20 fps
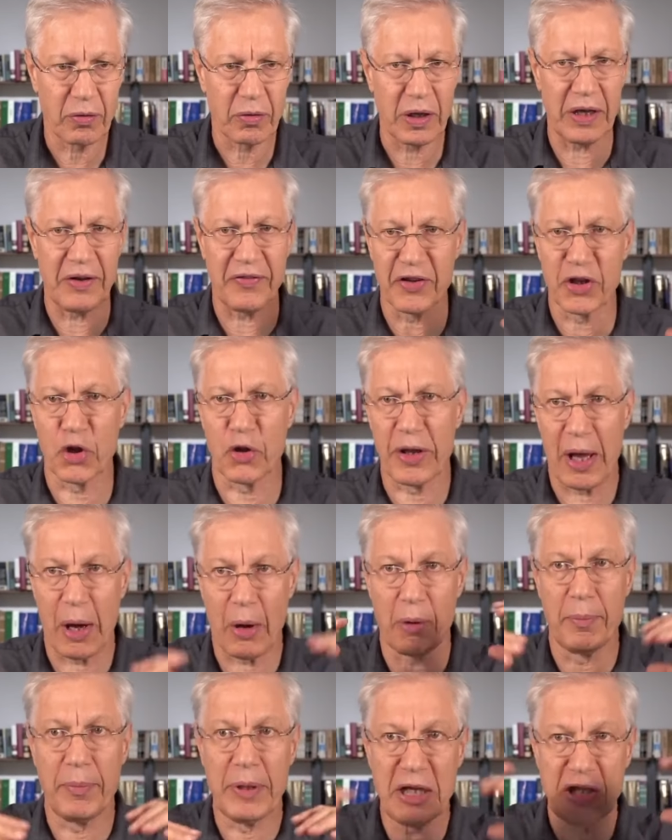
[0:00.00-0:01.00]
even though that
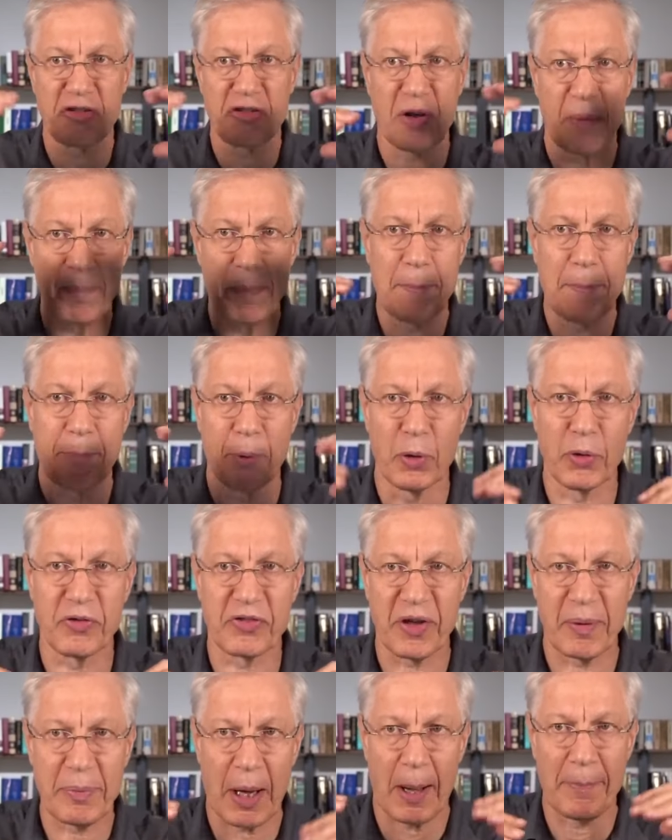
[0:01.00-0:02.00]
would mean some people,
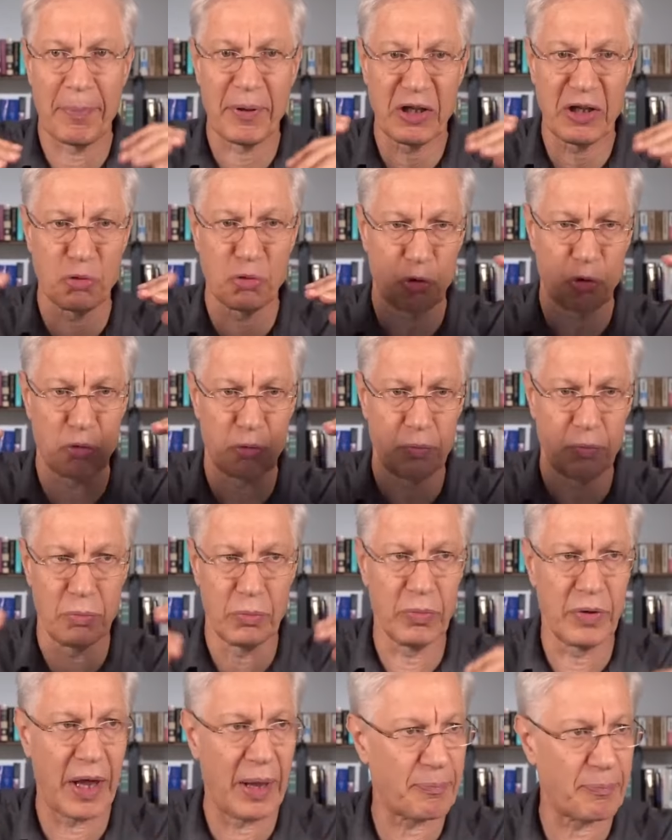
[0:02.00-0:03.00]
some companies would,
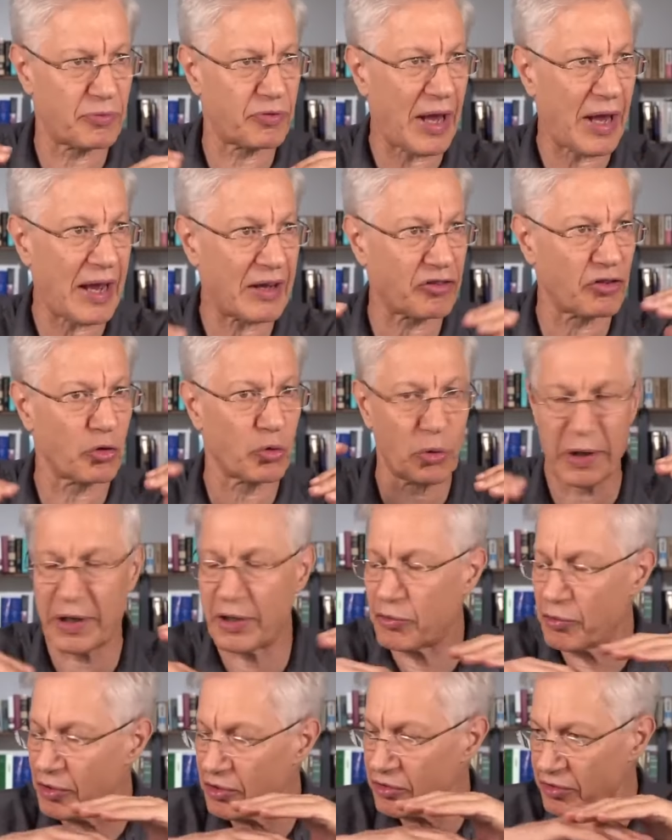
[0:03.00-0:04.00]
the taxes would
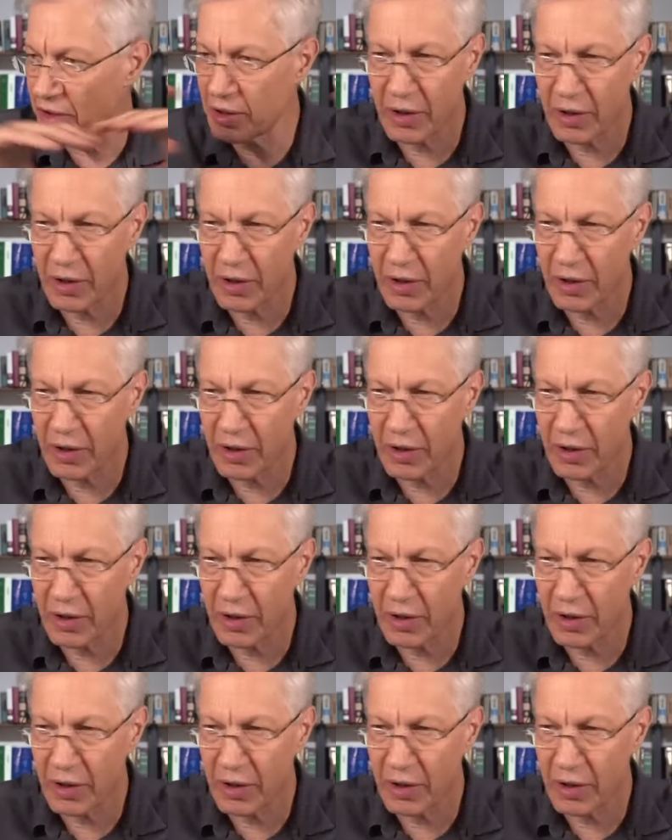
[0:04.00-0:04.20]
increase.